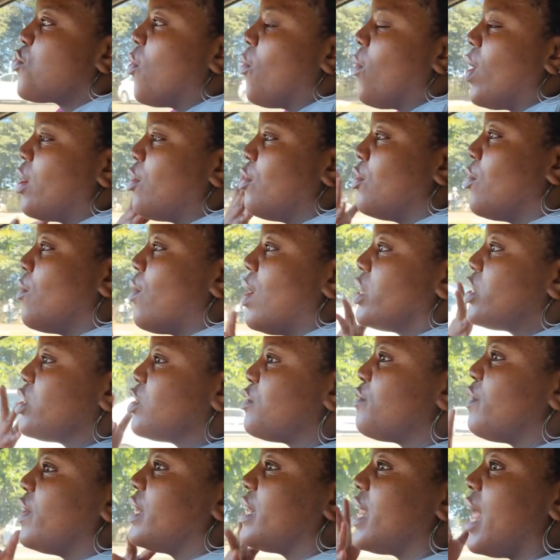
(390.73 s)
So I don't know, I
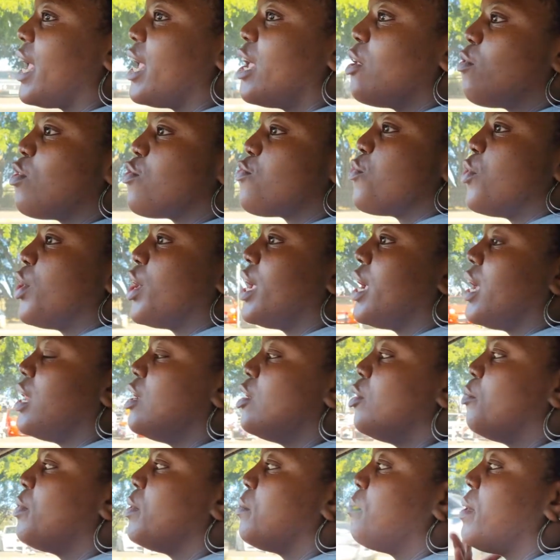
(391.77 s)
just felt like it was working a
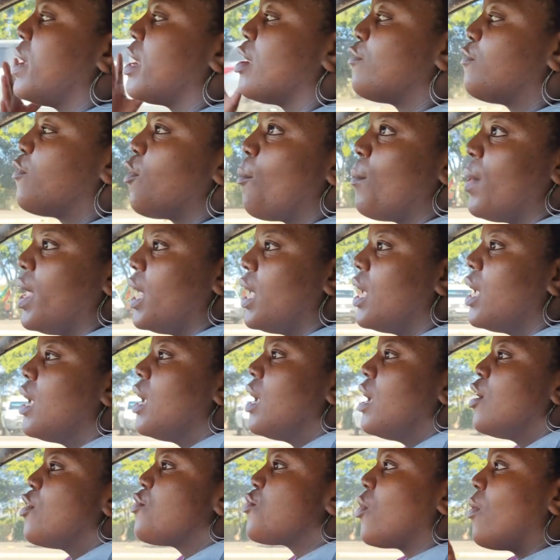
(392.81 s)
little bit better for me.
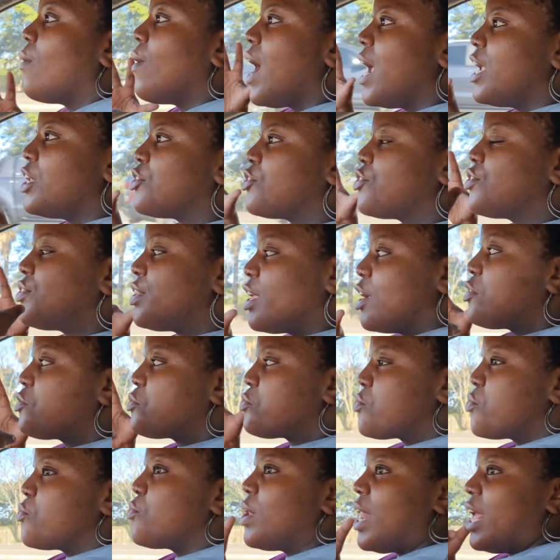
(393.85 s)
So I just stick
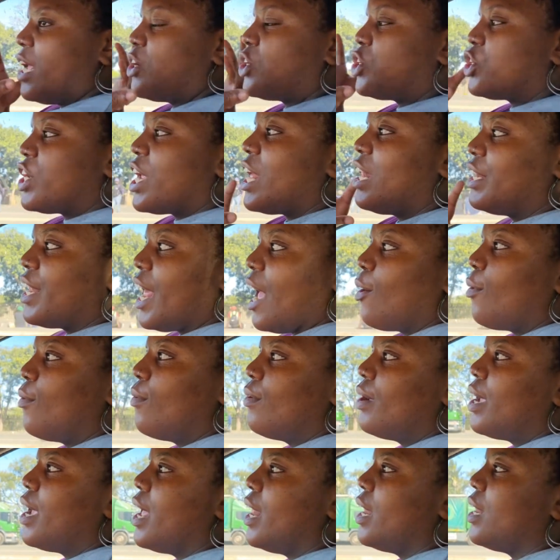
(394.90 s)
to like Shell now
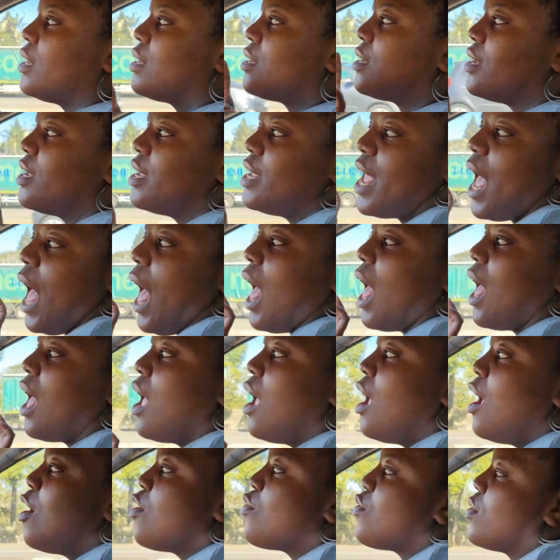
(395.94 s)
and yeah,
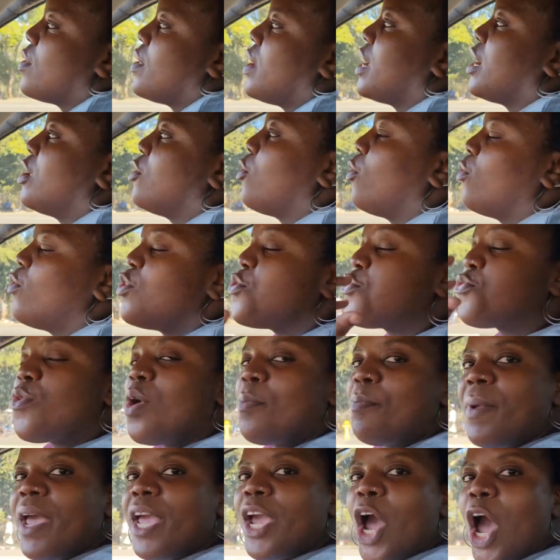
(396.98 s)
so that I can always
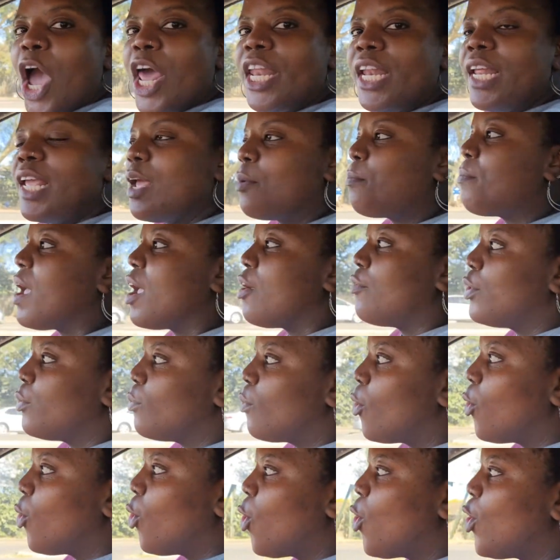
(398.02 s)
swap my card and get my
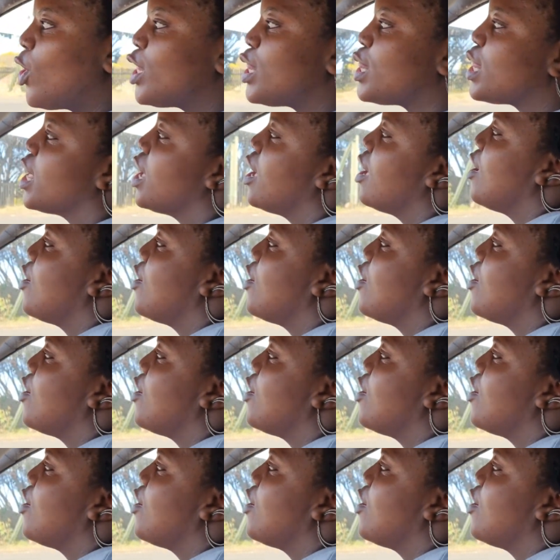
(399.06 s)
rewards.